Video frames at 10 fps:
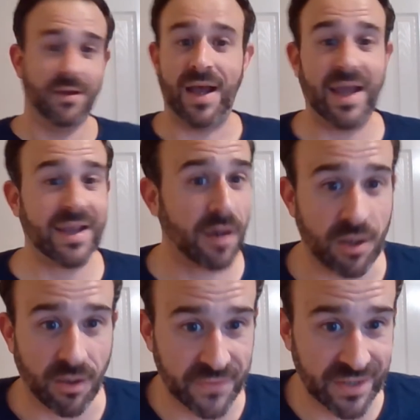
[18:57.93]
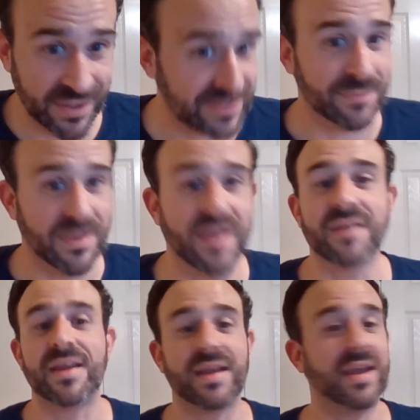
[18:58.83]
I got off easy,
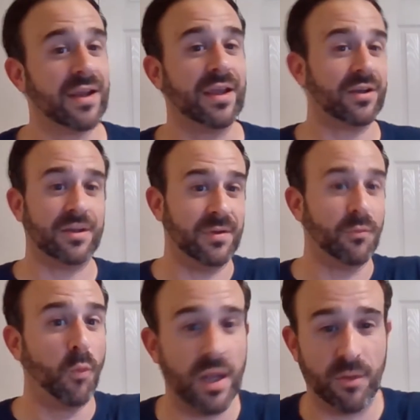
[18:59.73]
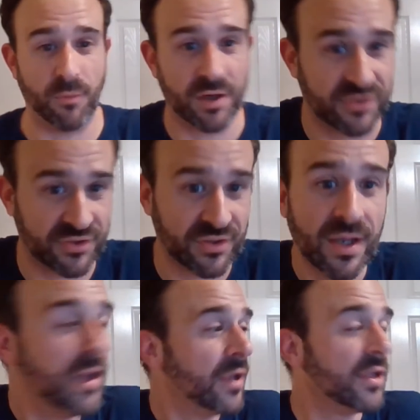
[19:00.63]
man. It could have been way worse.
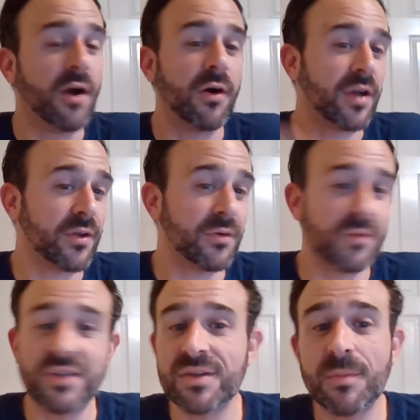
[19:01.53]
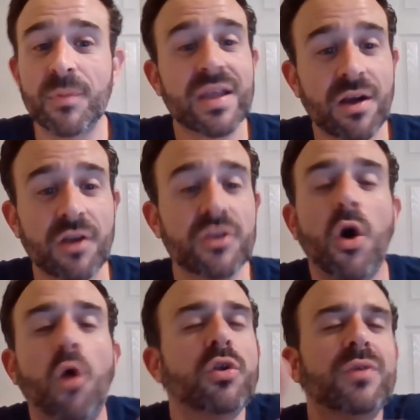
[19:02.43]
Another reason to bring in the
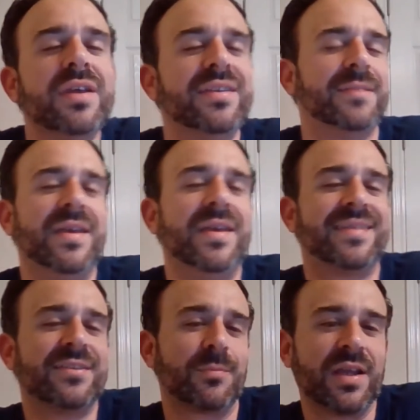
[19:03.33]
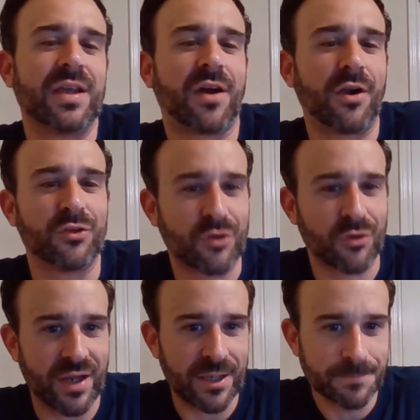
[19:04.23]
only reason it makes sense to bring in Carlos
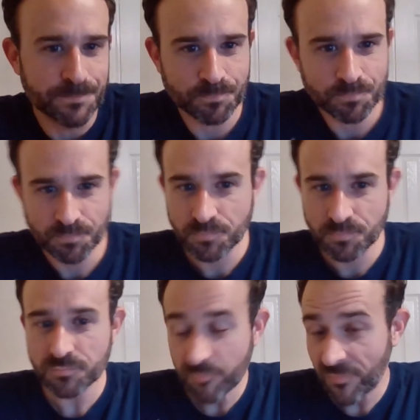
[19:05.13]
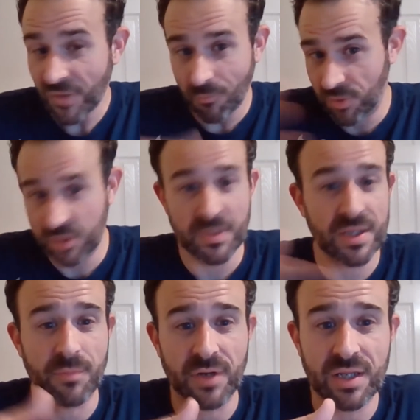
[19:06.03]
Correa would be
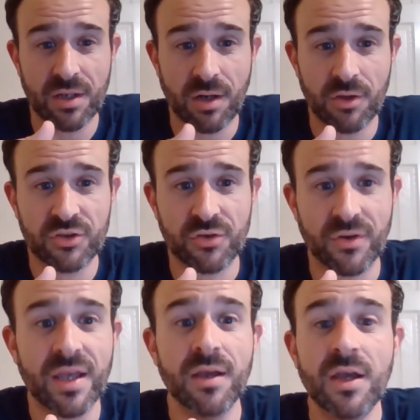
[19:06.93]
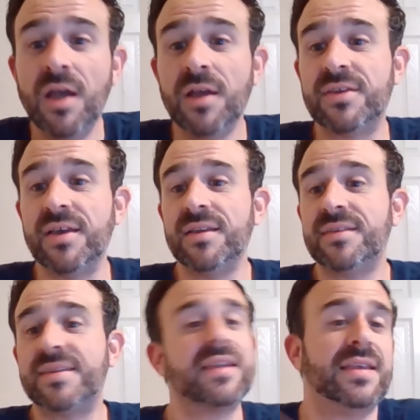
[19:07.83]
to bring in Carlos Correa to
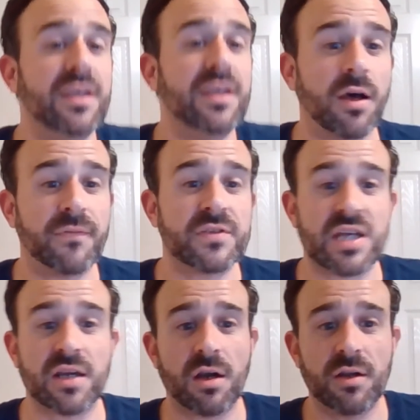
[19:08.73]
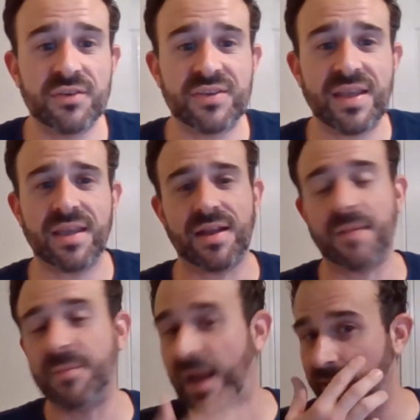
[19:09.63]
take the heat off of Giancarlo Stanton. I
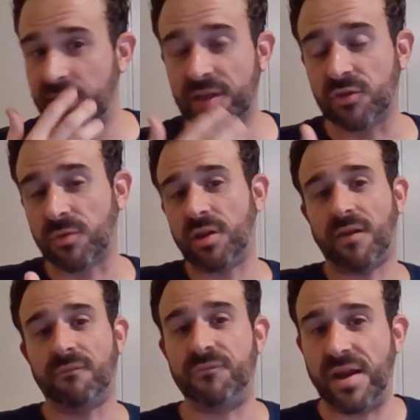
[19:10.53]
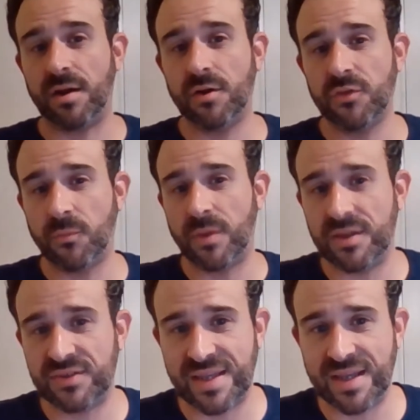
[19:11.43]
mean, I think it's really unfair the way
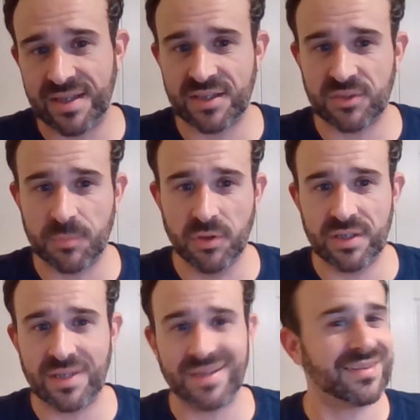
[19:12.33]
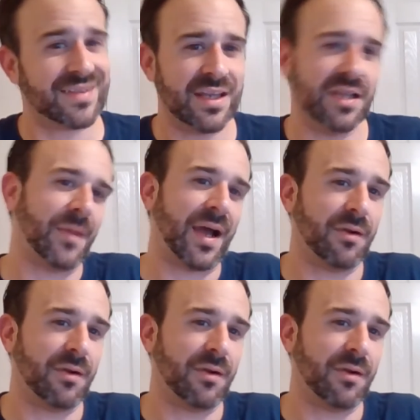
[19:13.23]
Stanton gets booed in Yankee Stadium.